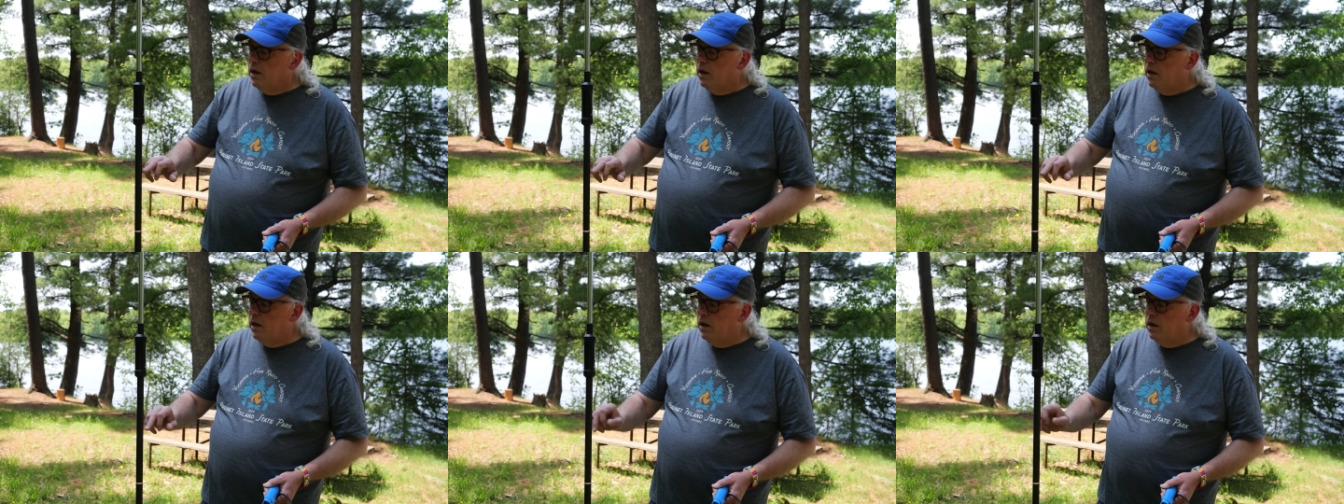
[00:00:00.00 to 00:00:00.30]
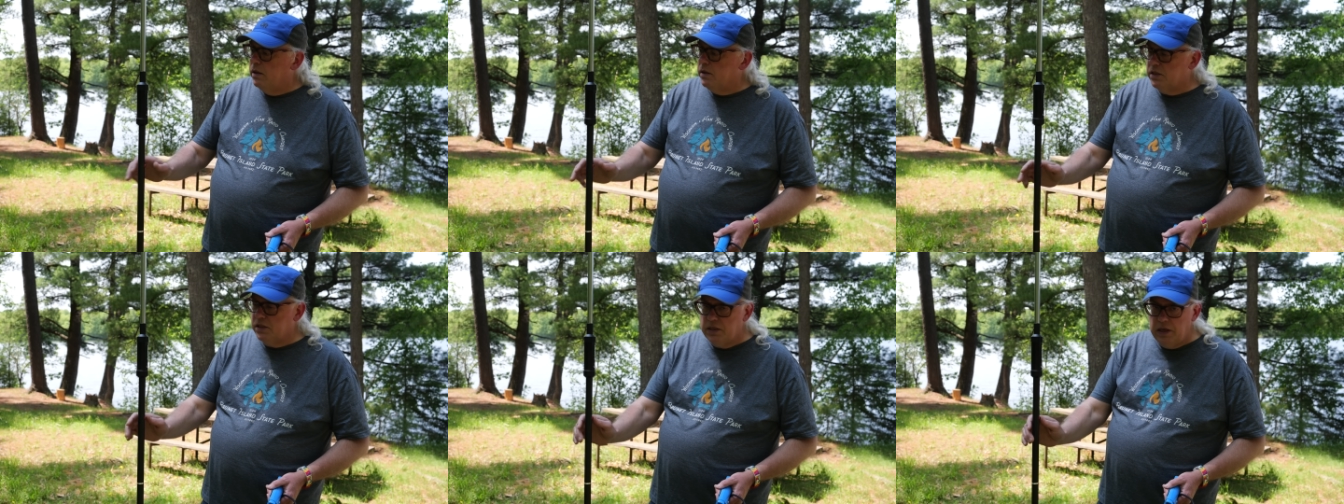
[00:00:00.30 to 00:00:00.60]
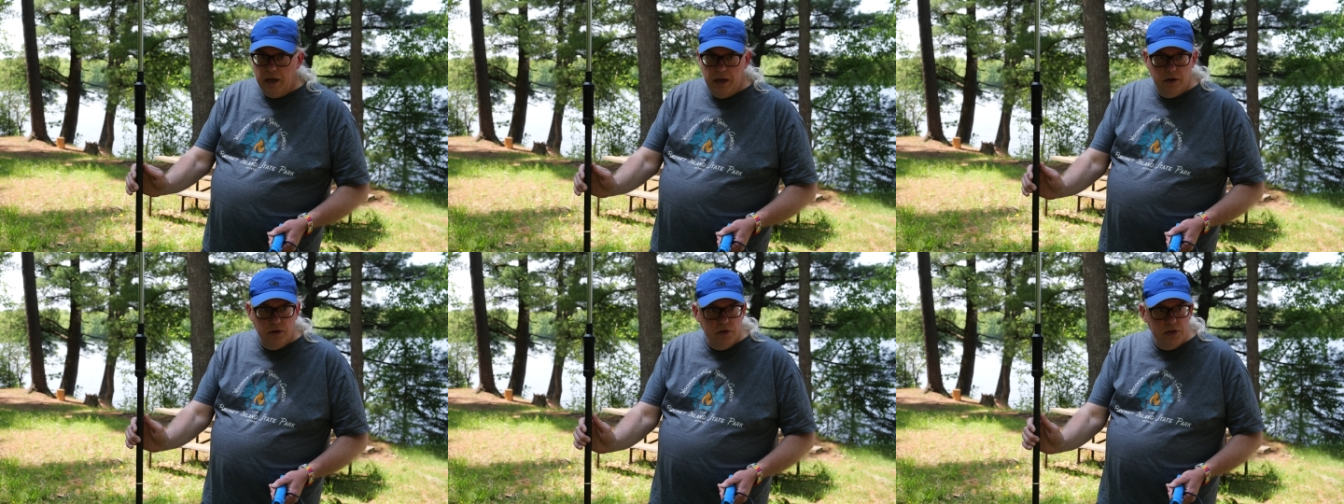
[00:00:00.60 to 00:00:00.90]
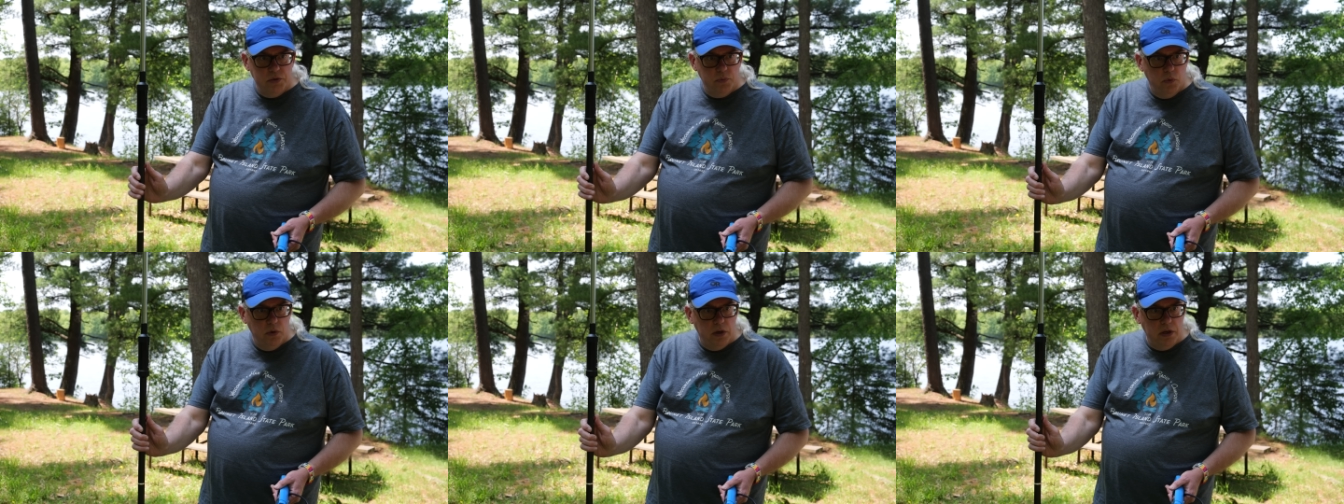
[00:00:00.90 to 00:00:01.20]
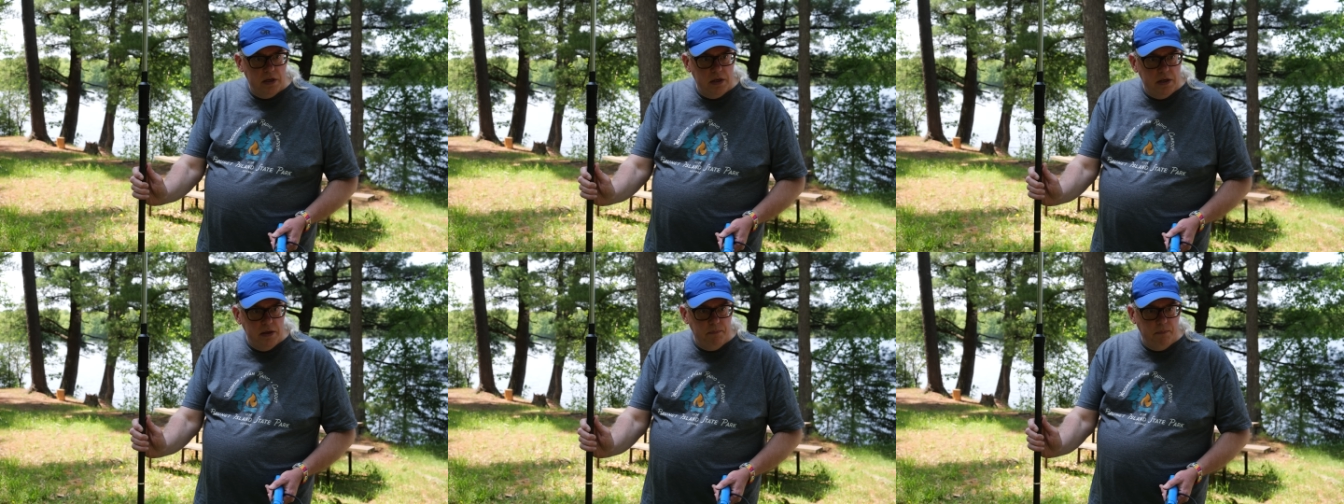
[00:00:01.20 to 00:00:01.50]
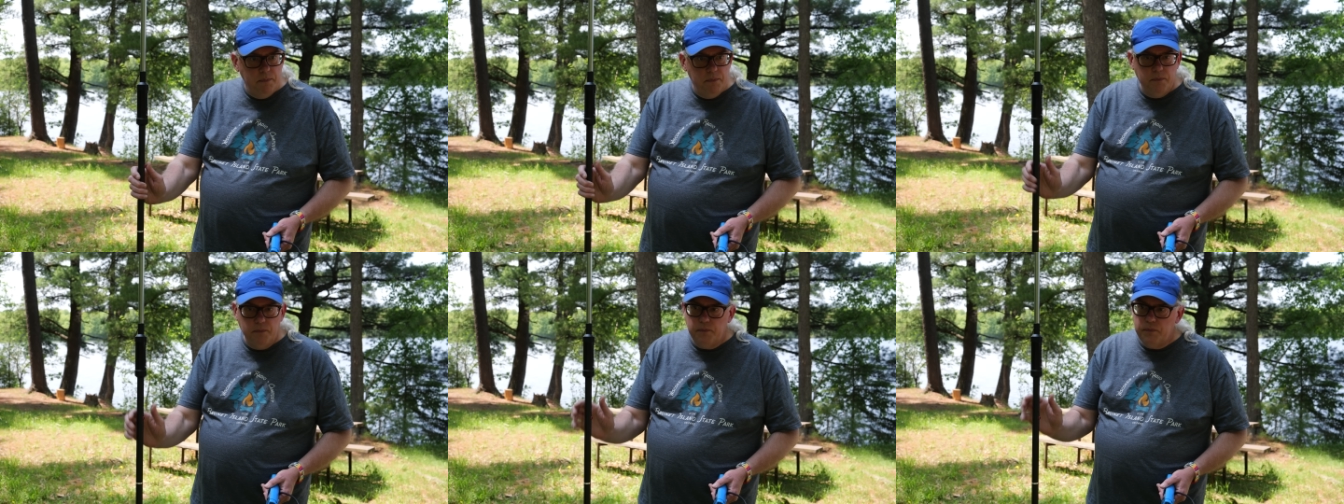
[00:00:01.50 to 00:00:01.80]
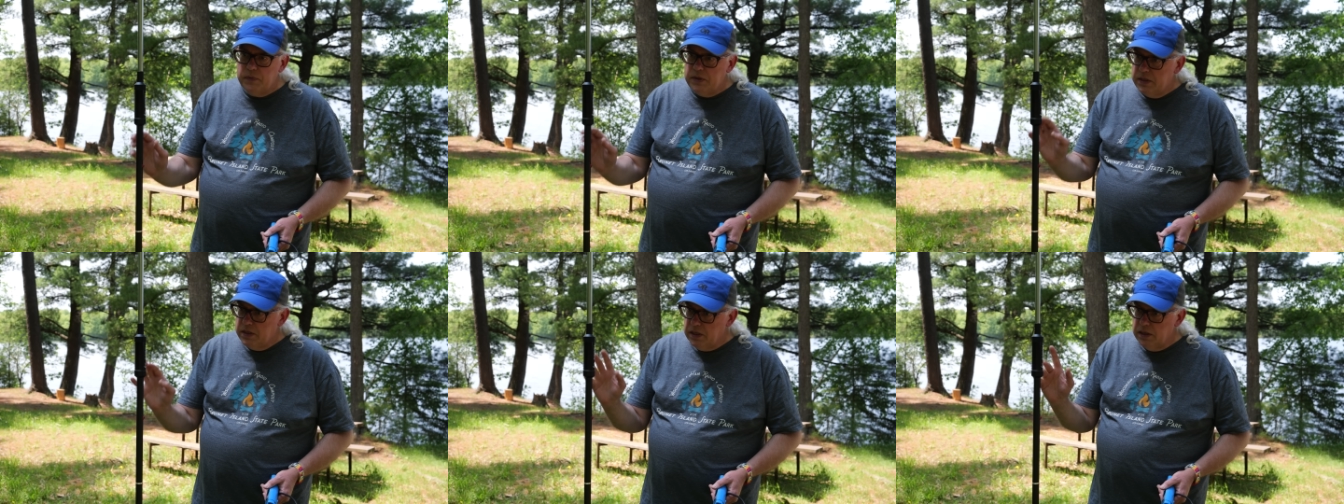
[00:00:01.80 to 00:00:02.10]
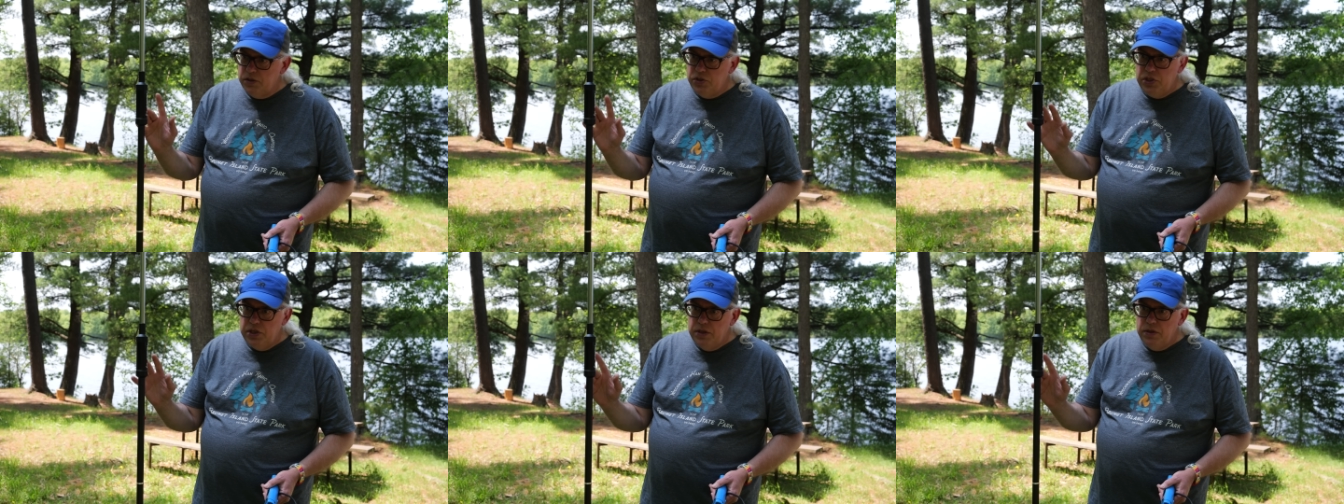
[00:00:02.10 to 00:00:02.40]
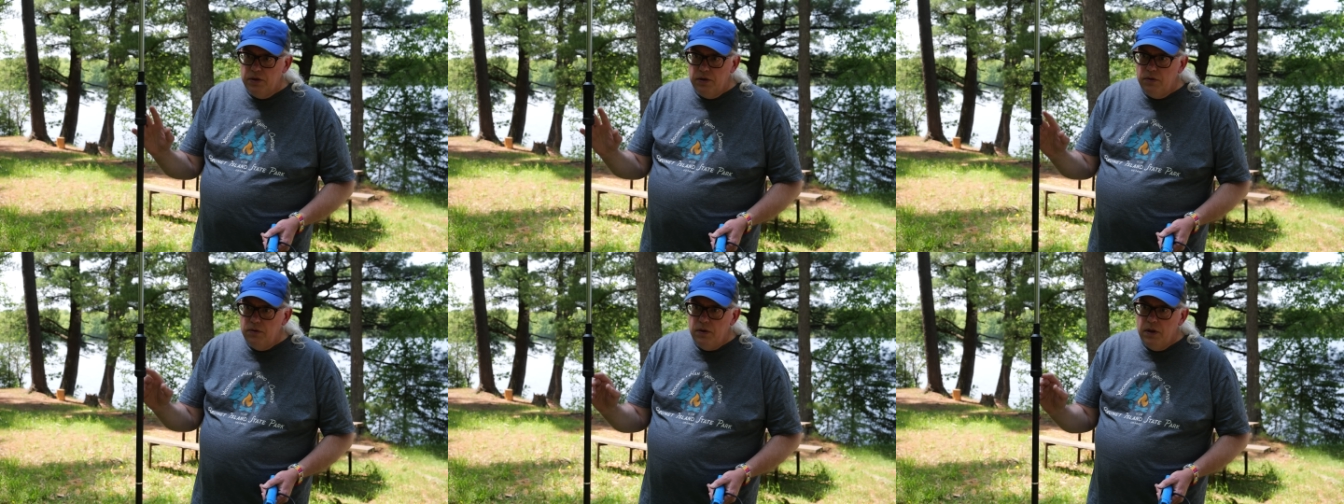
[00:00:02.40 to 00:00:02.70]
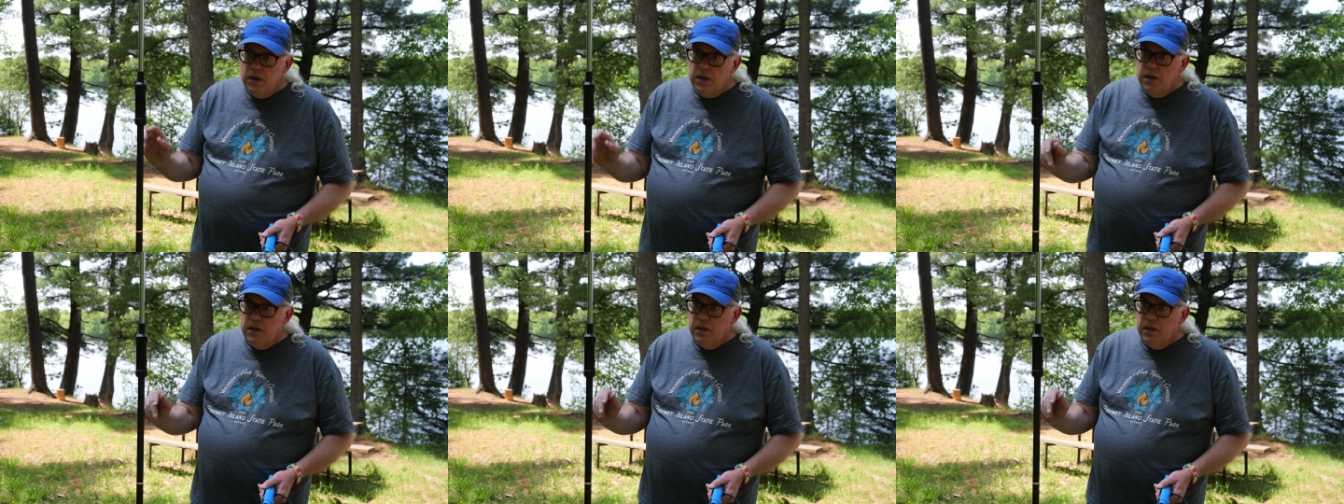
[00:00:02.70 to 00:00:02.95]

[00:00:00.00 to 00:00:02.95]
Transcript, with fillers: Uh, the slider is really touchy though,